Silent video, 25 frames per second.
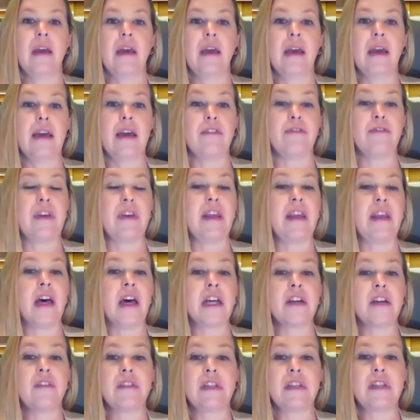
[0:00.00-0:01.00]
If
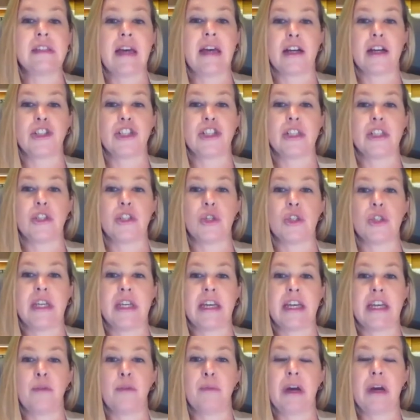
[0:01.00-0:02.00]
none of these actions are
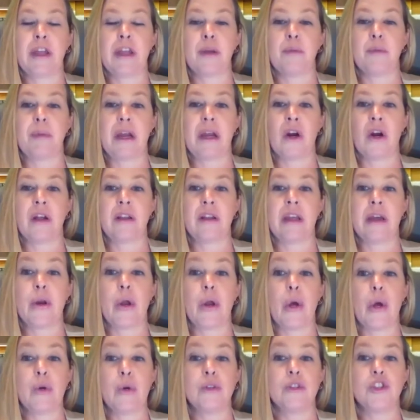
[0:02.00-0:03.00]
taken by the parent that
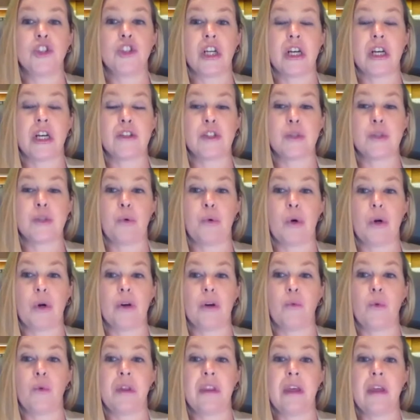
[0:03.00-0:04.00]
owes child support
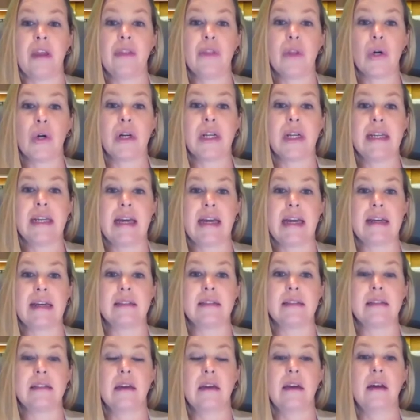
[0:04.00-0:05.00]
within 30
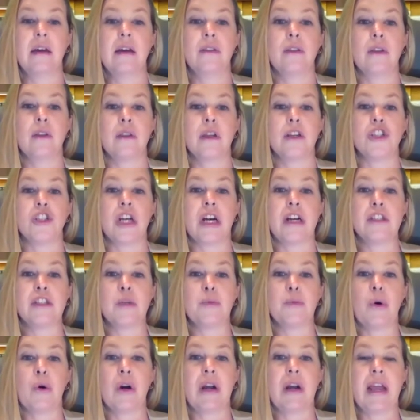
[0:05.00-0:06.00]
days, then the child
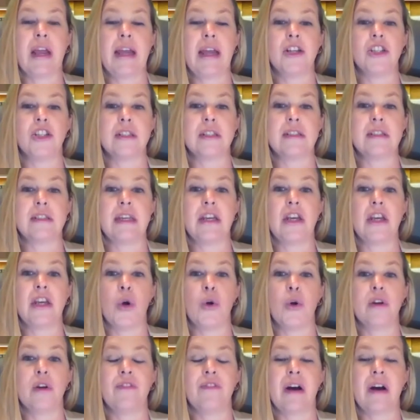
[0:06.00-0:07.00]
support agency
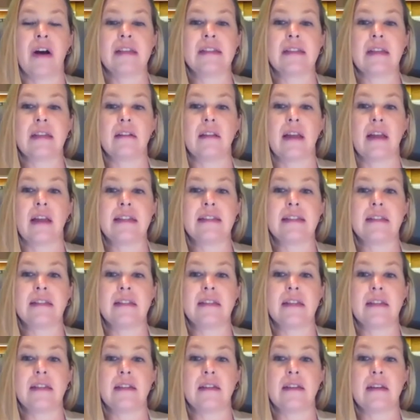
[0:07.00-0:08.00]
notifies the
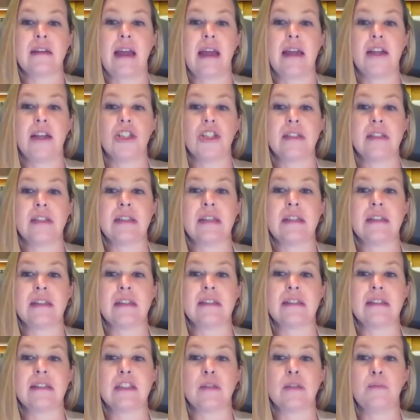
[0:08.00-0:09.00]
licensing agency to
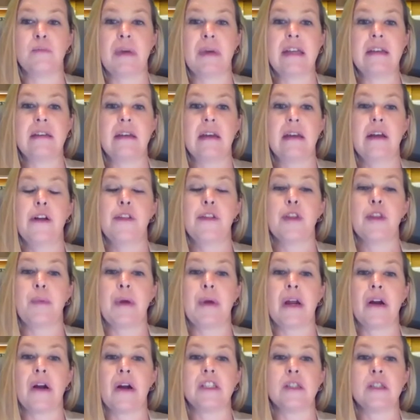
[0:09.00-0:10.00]
suspend the
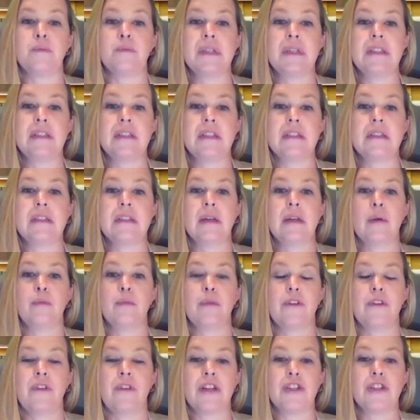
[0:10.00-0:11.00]
parent's business,
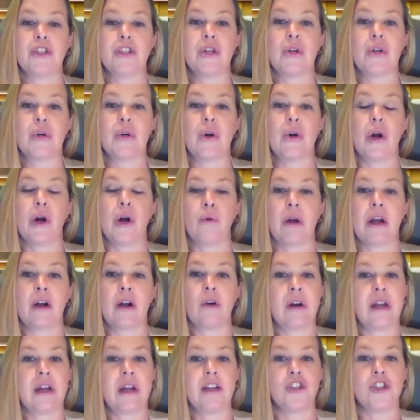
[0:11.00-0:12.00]
professional, or
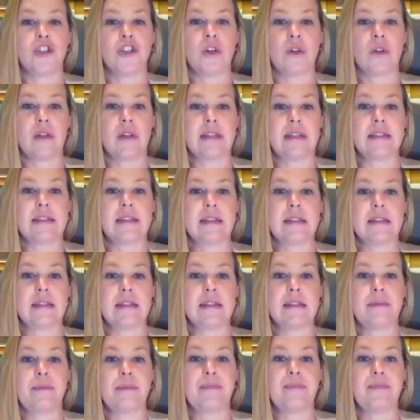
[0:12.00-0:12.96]
recreational license.